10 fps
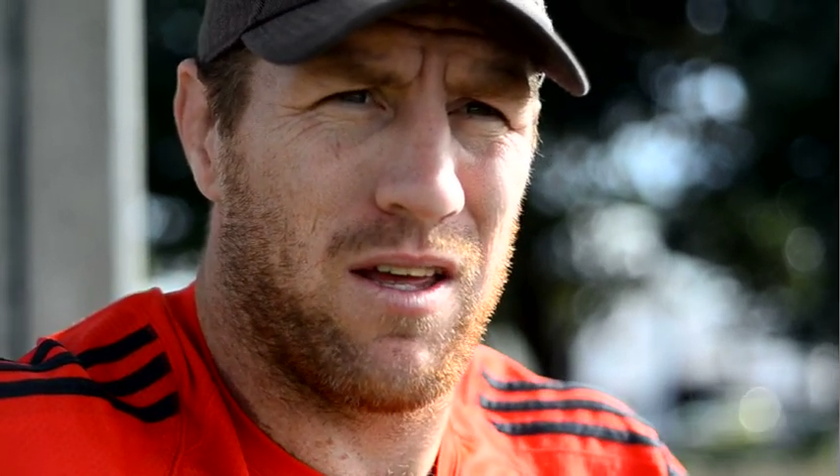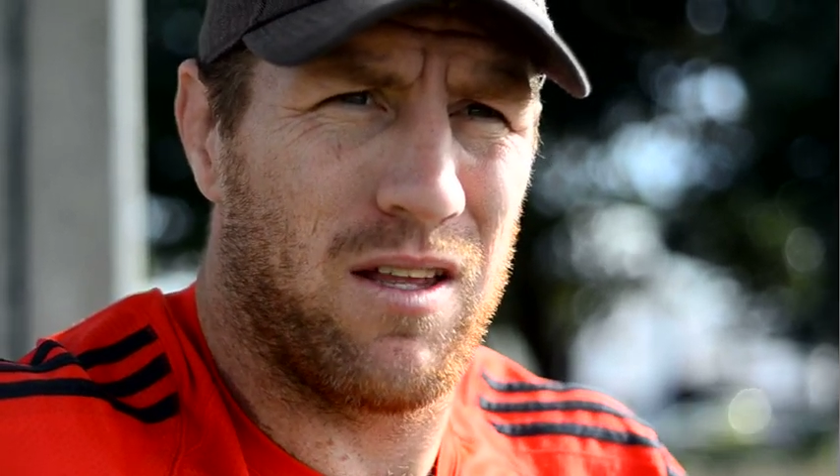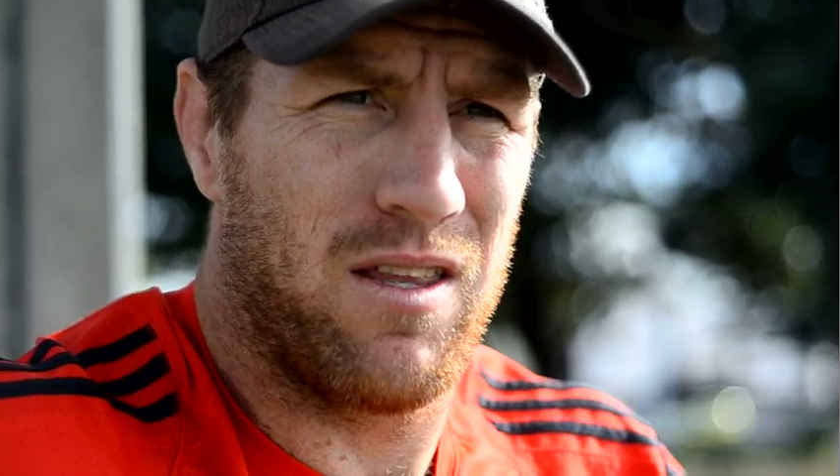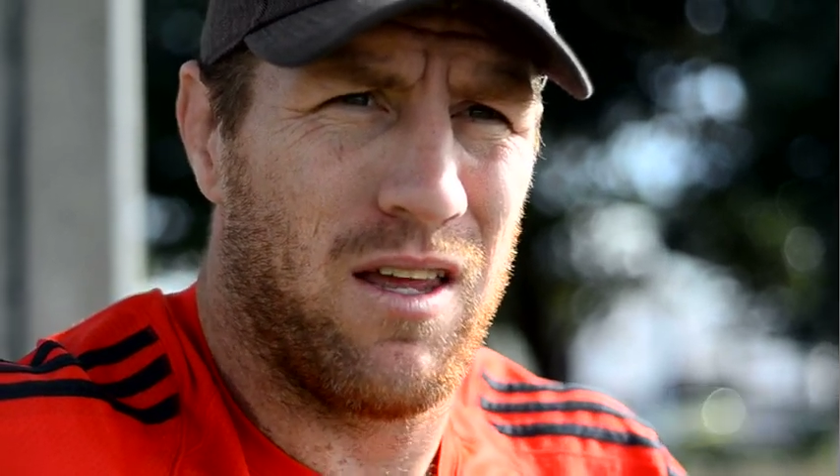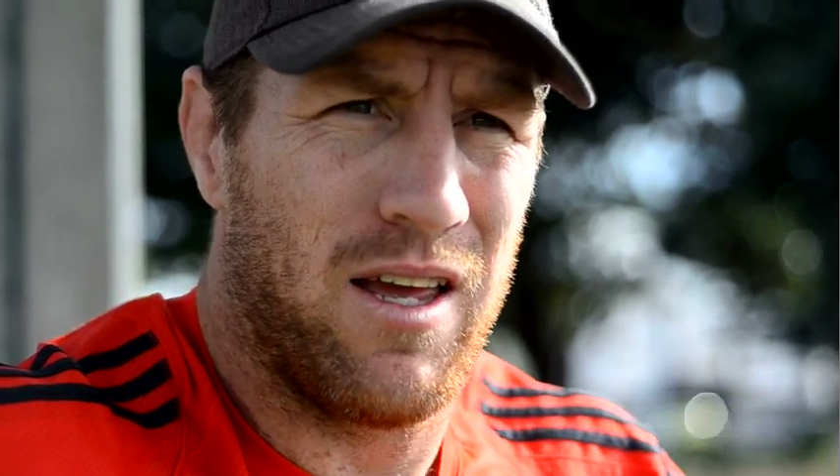
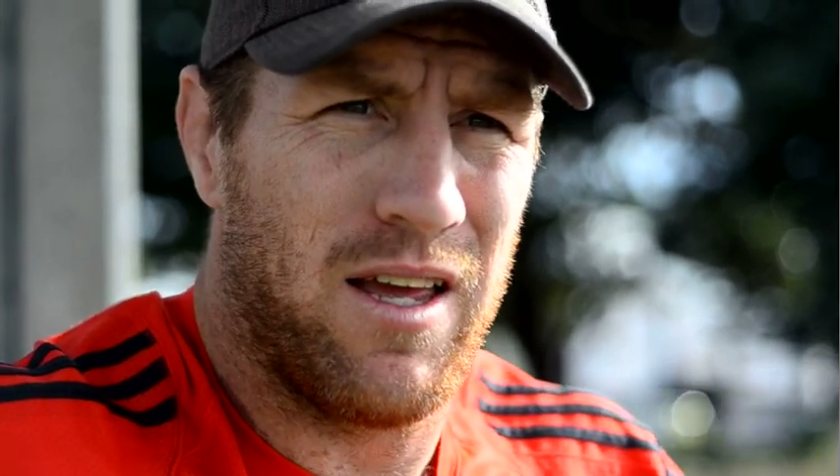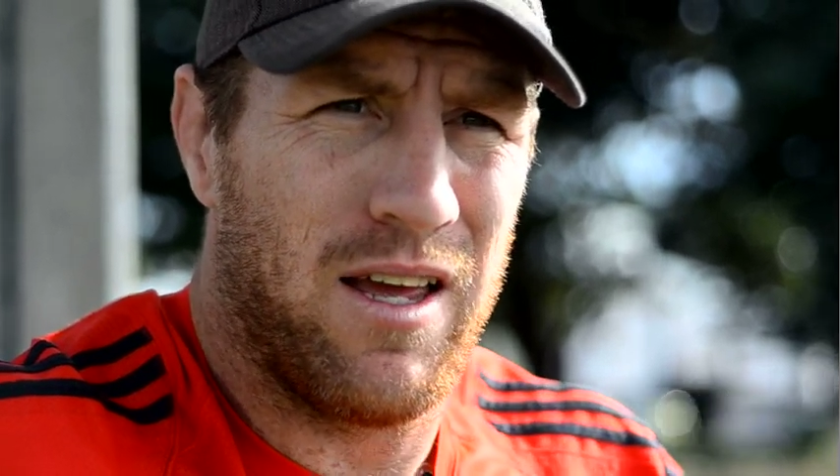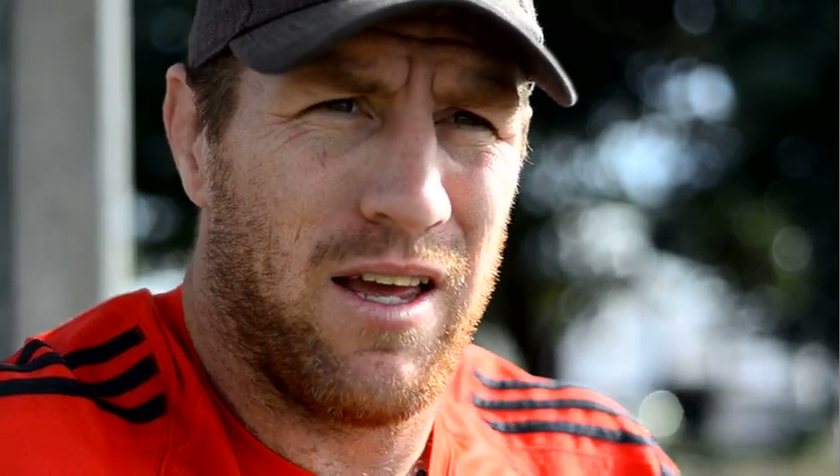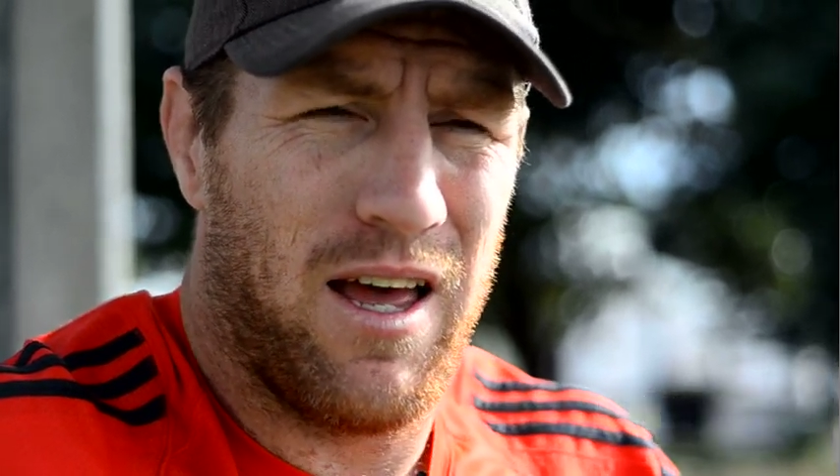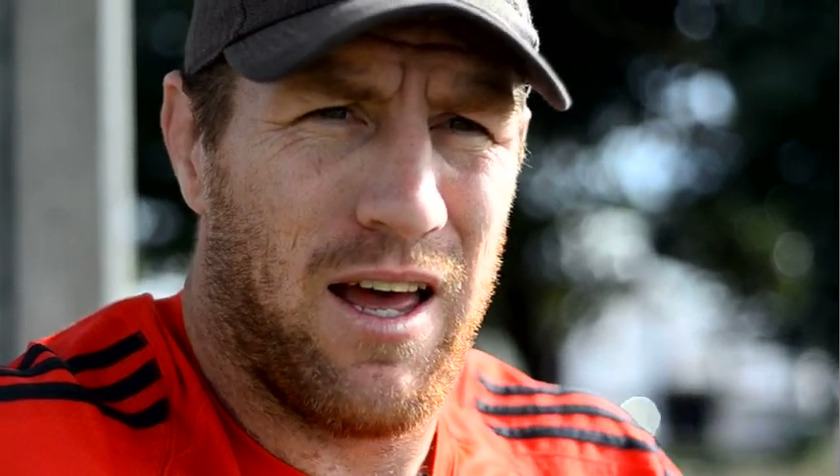
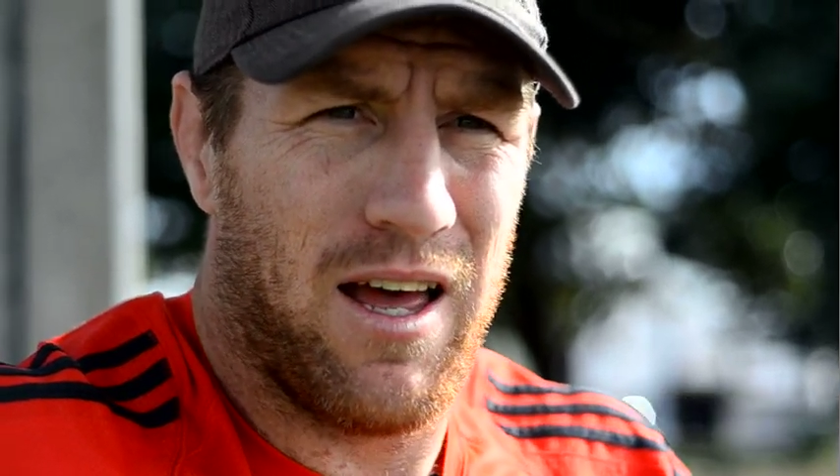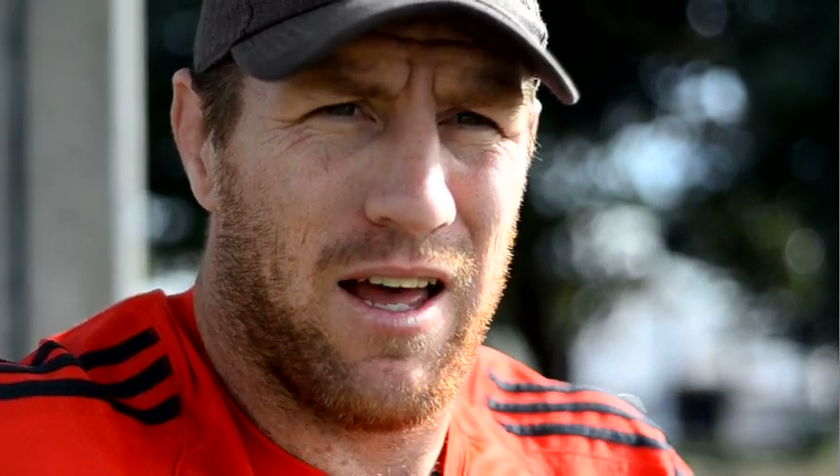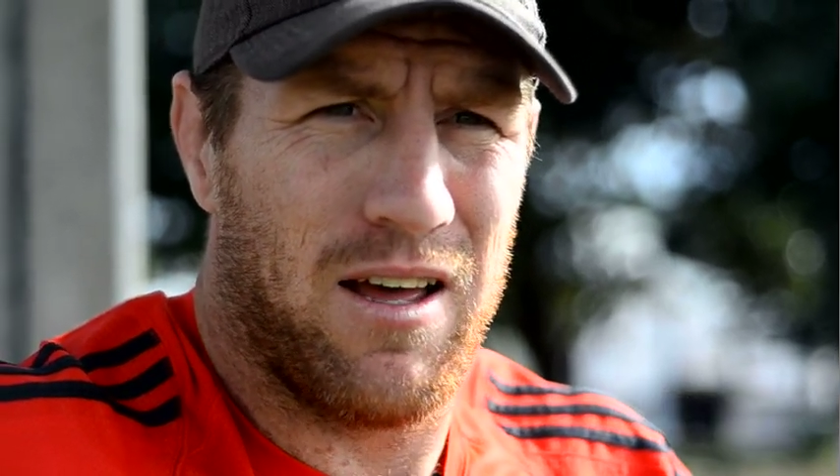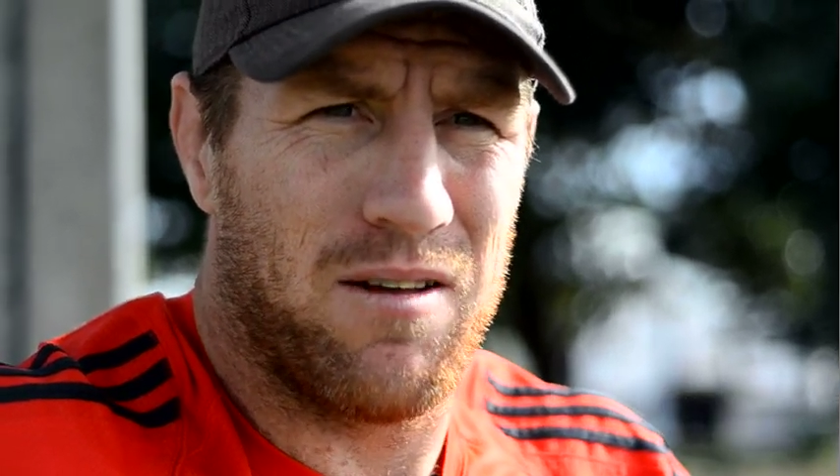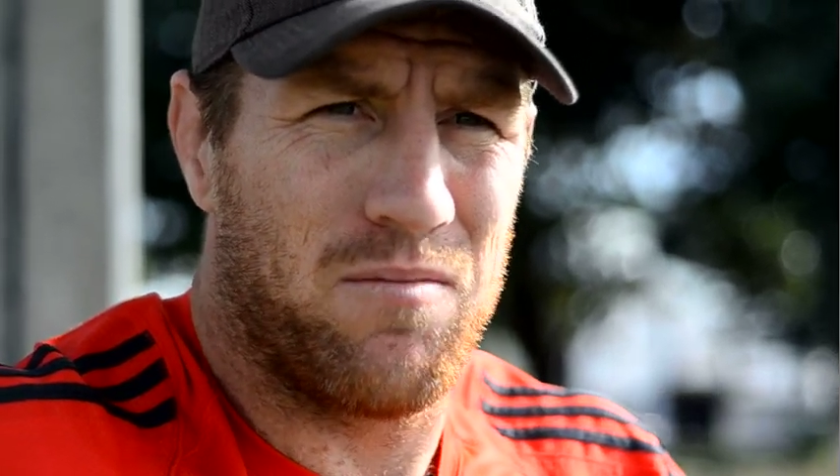
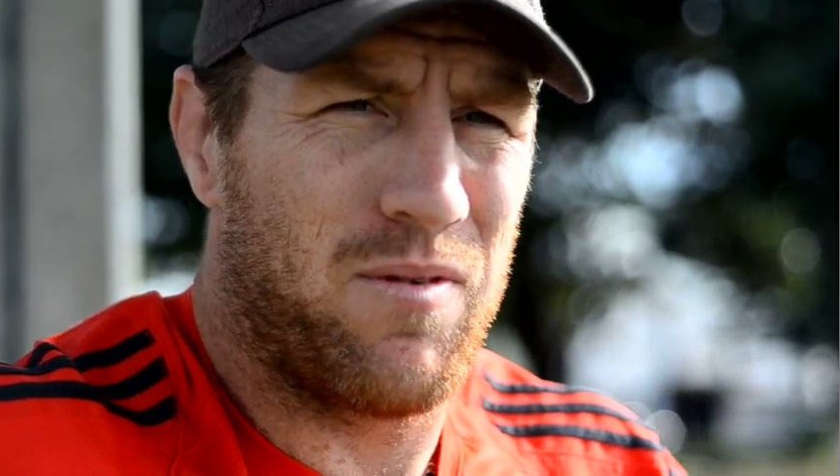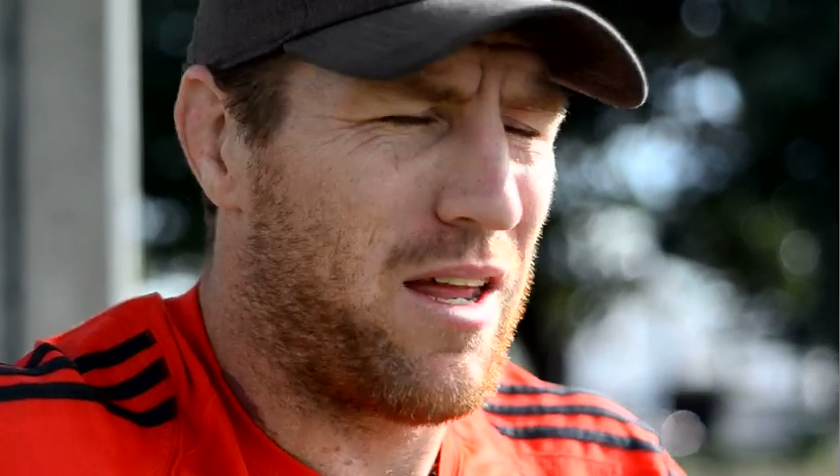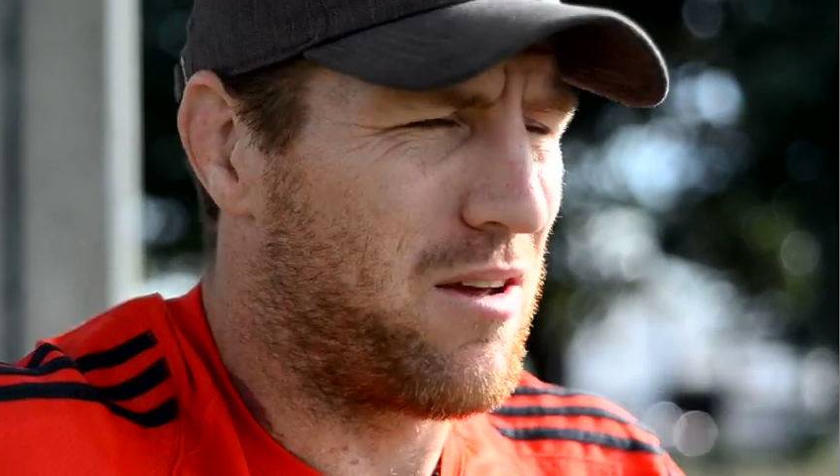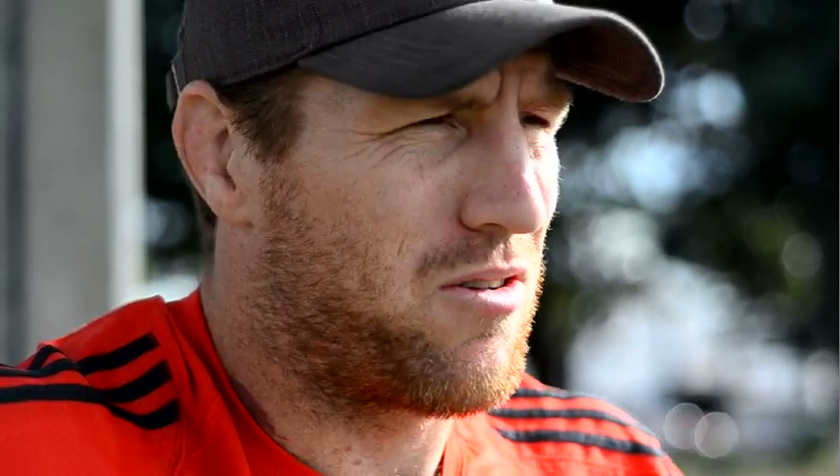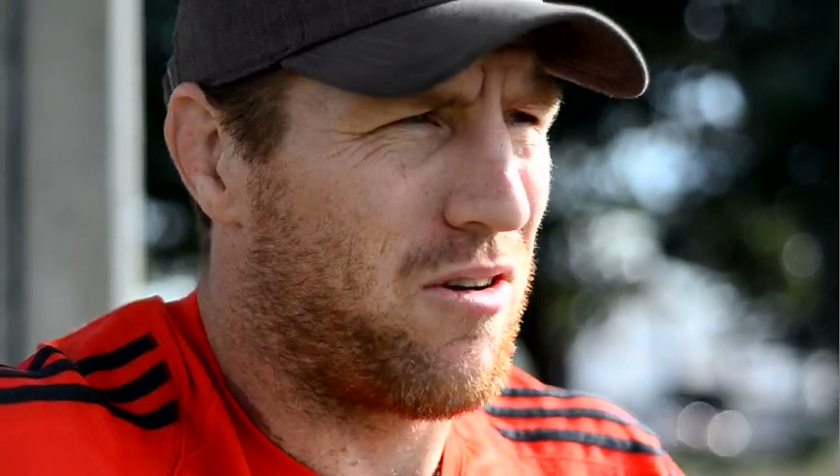and
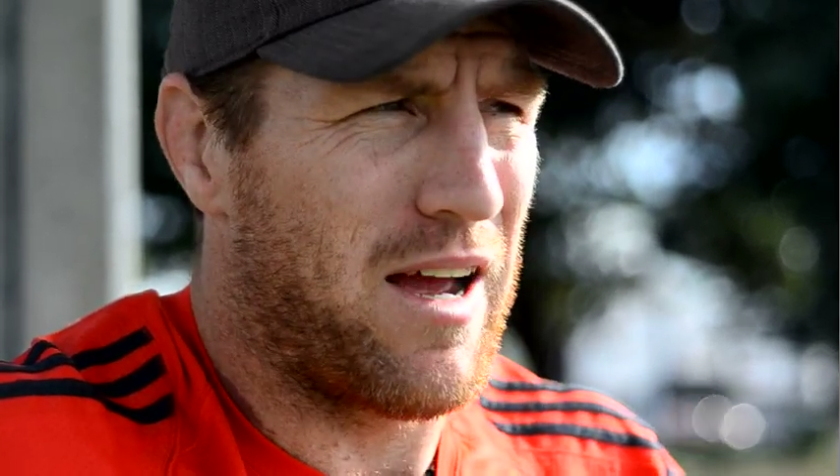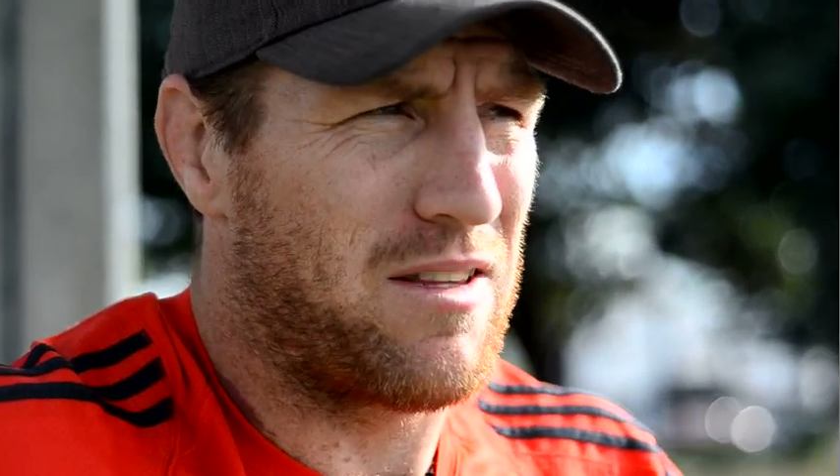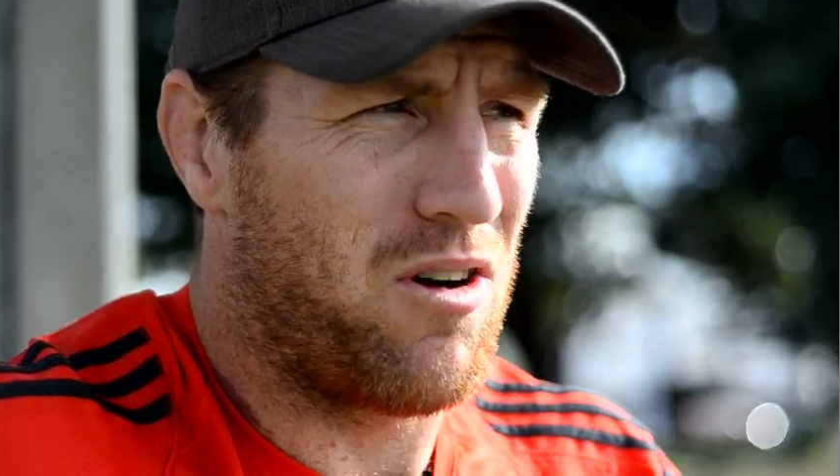had a great